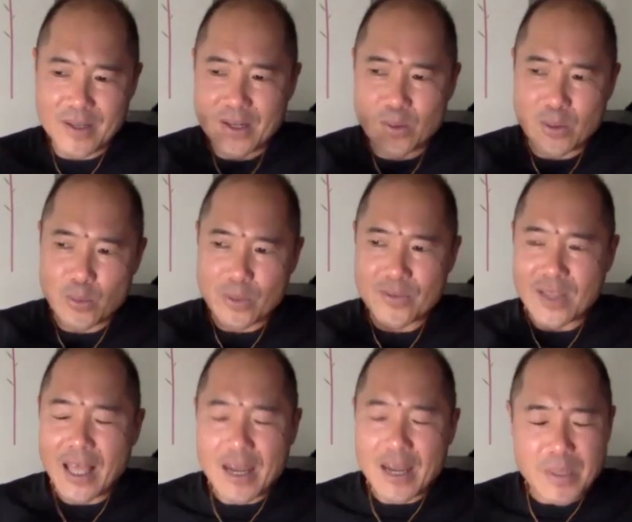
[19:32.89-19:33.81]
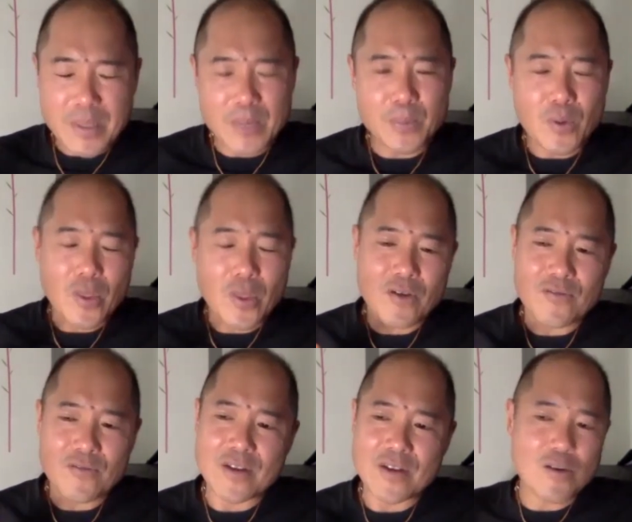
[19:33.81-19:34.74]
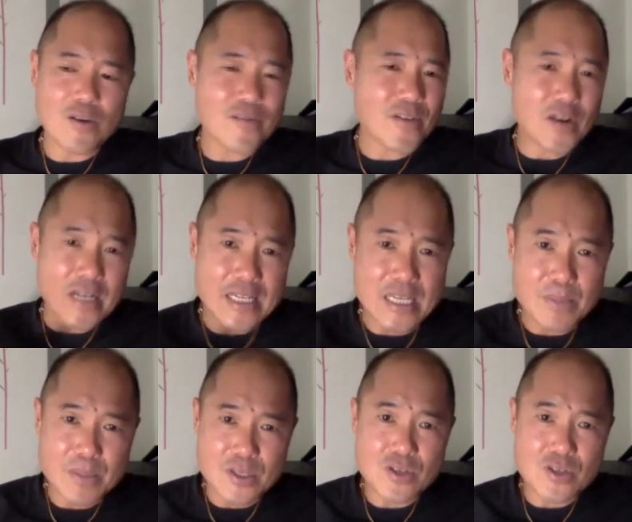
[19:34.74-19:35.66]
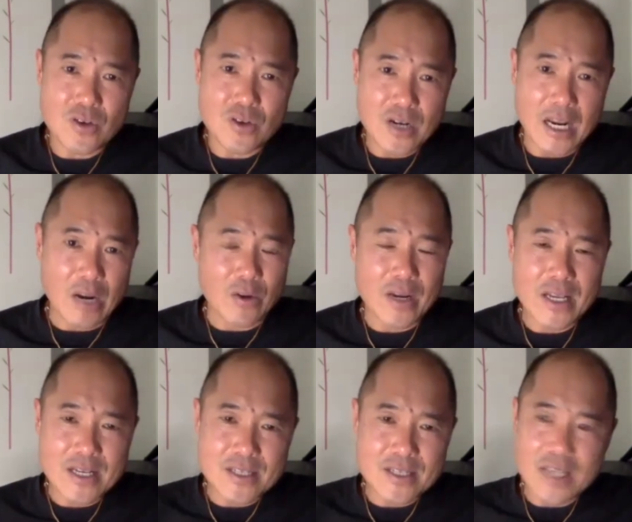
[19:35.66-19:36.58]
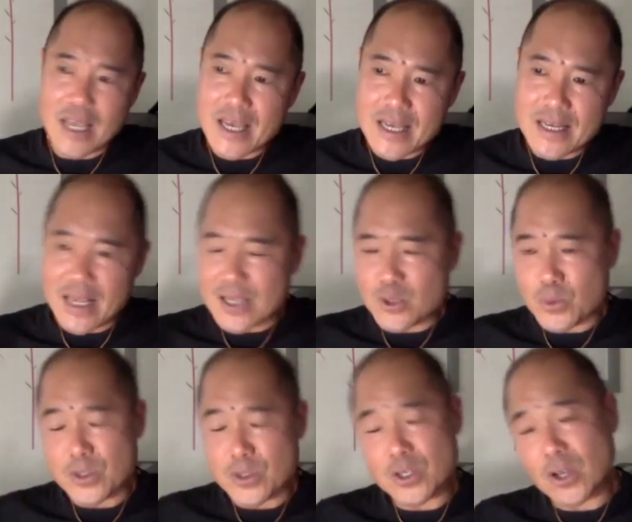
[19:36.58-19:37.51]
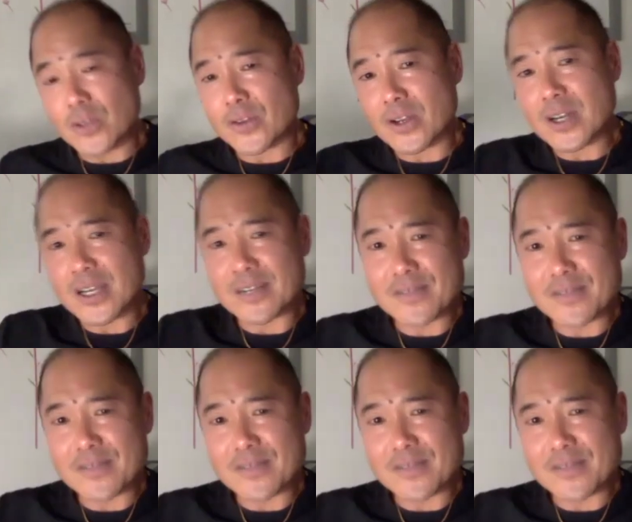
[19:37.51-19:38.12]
we have a lot of people that are very, very deep in certain areas. And as a result, they're kind of,